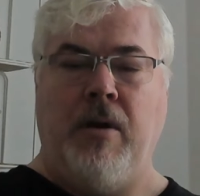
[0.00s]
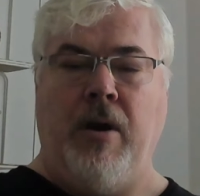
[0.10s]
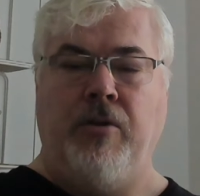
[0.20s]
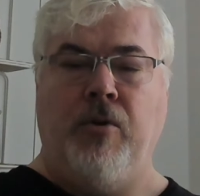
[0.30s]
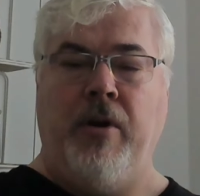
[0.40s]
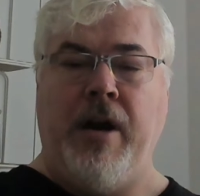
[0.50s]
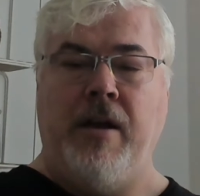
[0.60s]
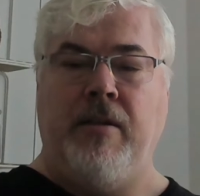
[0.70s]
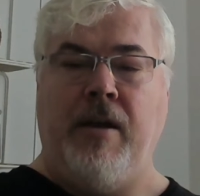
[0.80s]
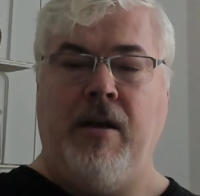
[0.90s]
are your
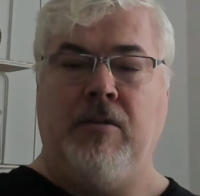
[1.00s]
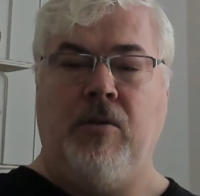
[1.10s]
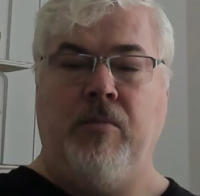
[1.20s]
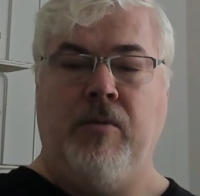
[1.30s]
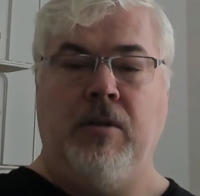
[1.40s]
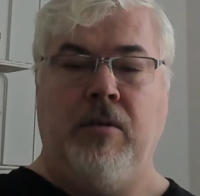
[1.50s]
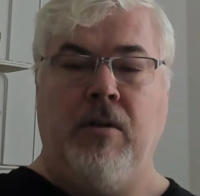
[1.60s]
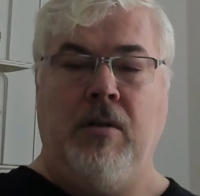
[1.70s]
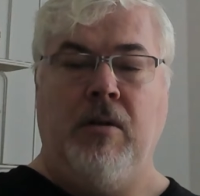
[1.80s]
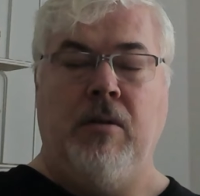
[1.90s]
ideas of
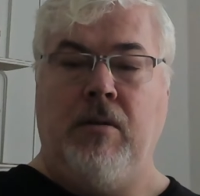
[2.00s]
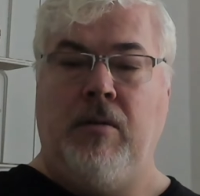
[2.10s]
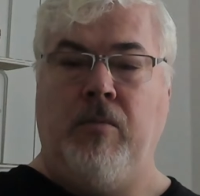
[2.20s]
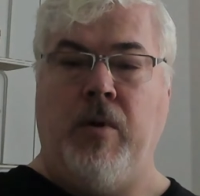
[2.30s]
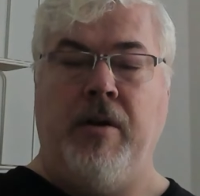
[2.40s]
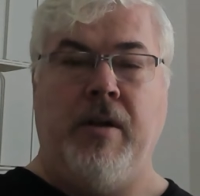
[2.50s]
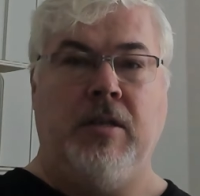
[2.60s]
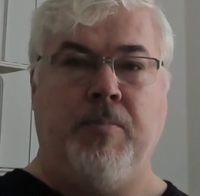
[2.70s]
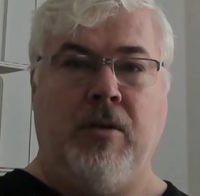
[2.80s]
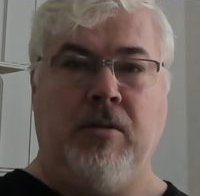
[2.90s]
what
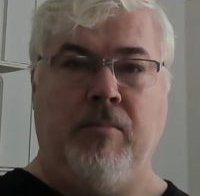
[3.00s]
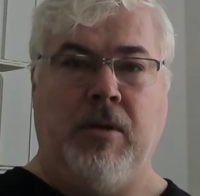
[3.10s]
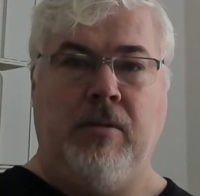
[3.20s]
is possible.